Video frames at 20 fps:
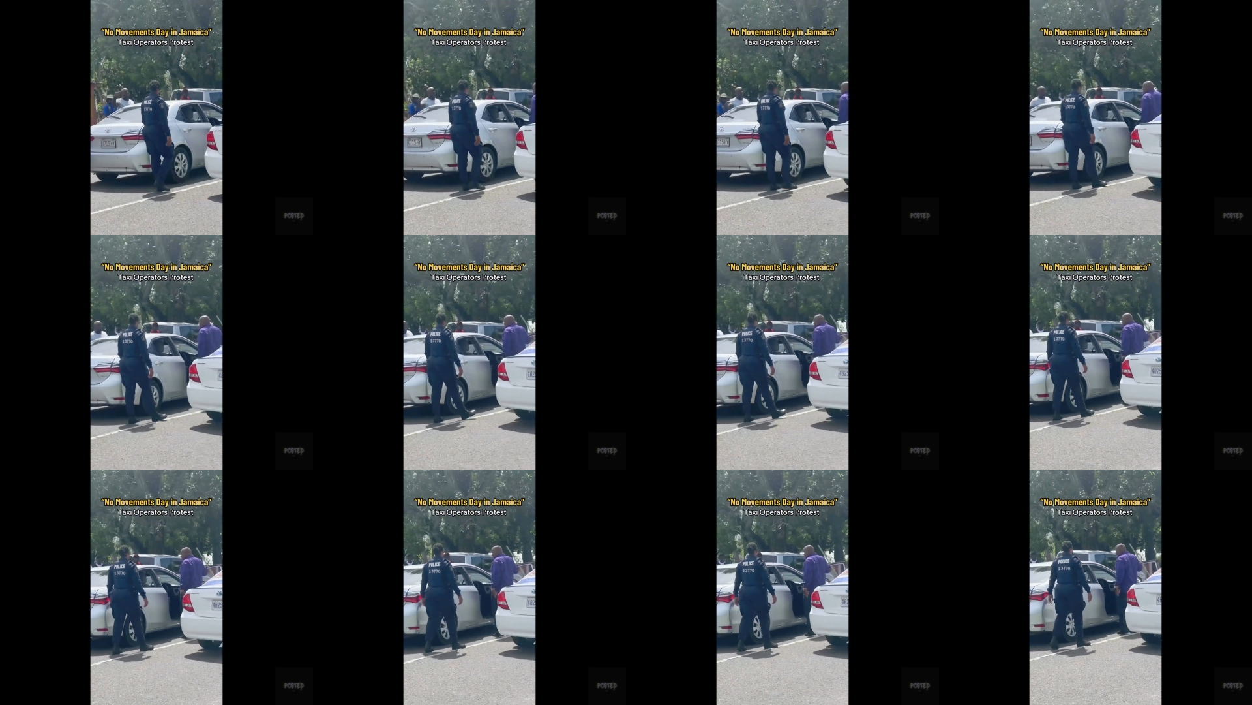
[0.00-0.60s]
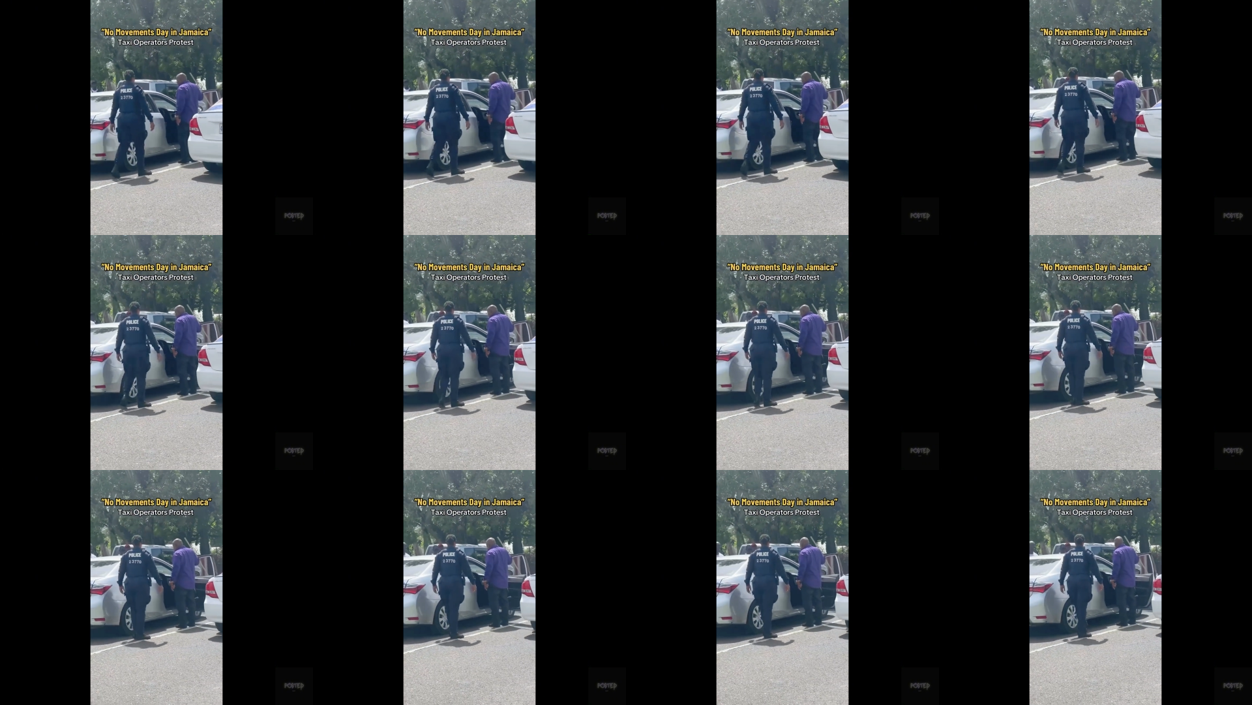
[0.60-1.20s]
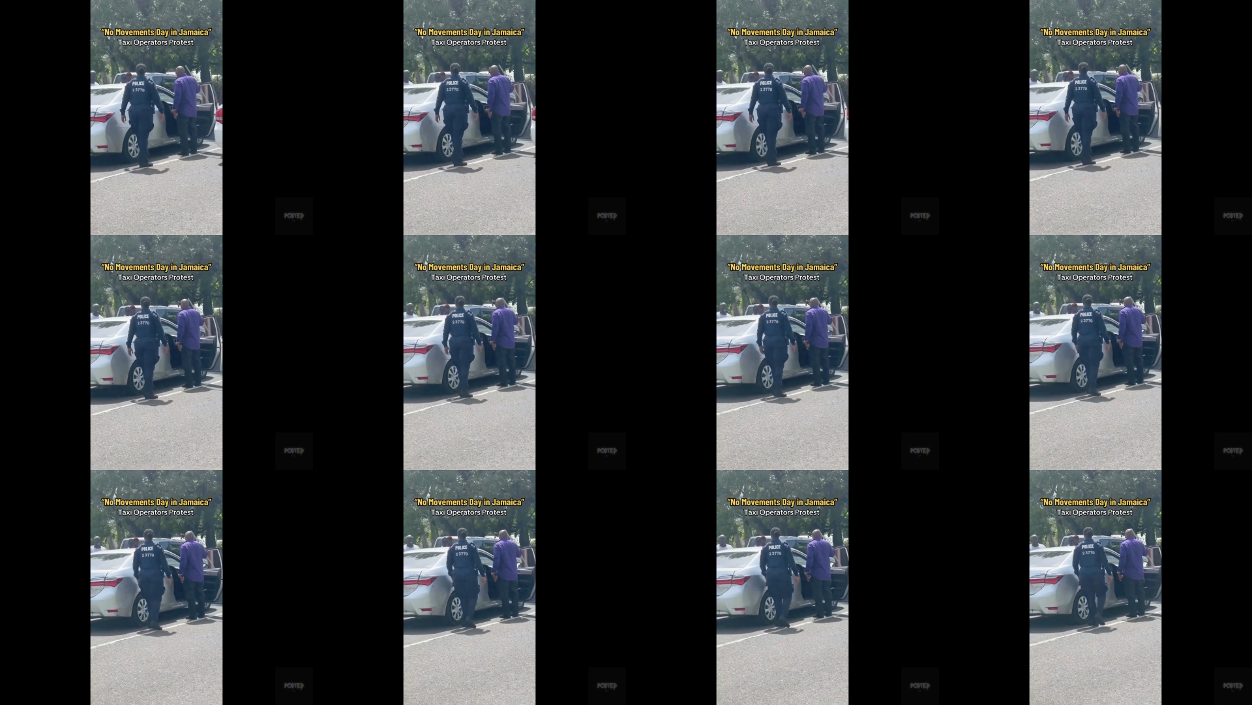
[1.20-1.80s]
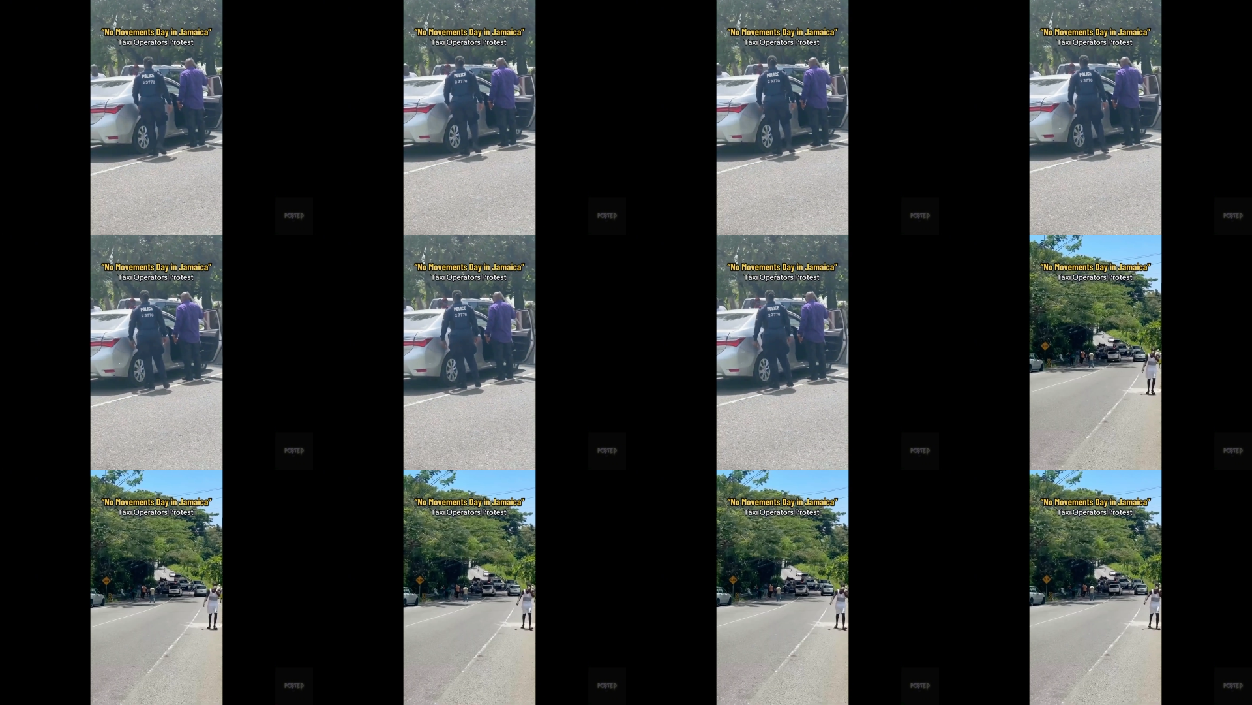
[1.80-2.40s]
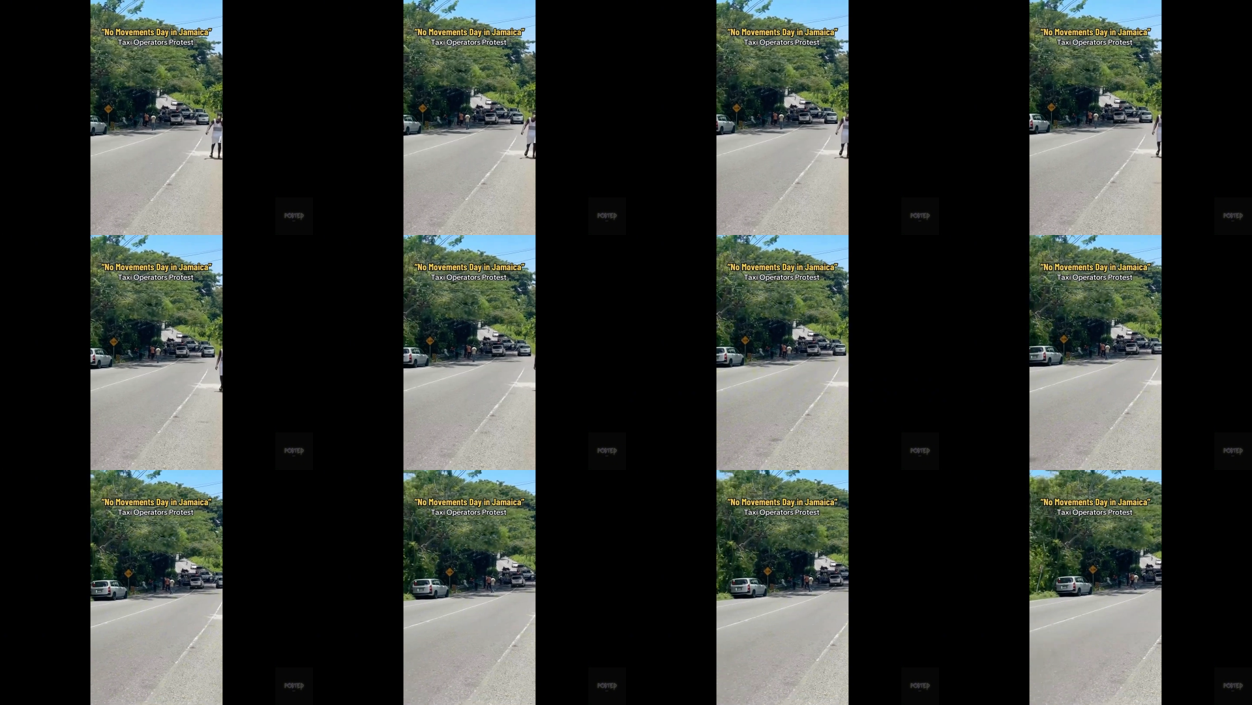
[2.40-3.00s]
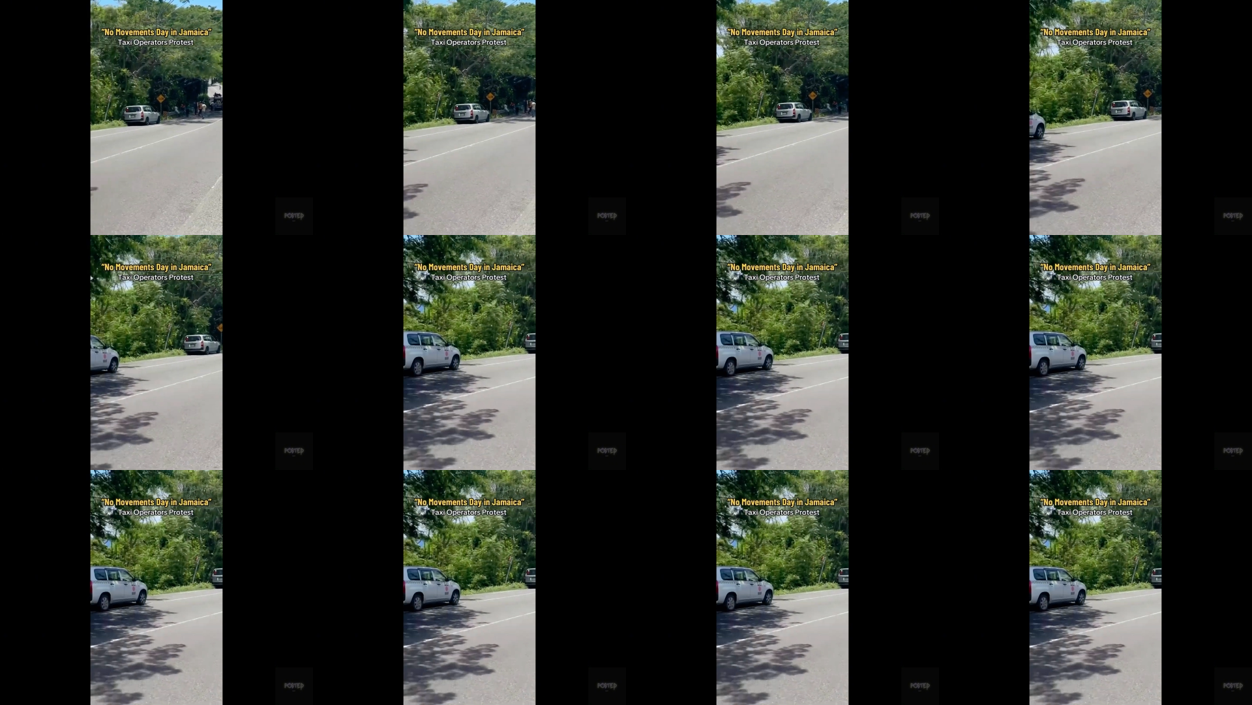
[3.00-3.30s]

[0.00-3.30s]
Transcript: No face is visible, so there are no lips to read.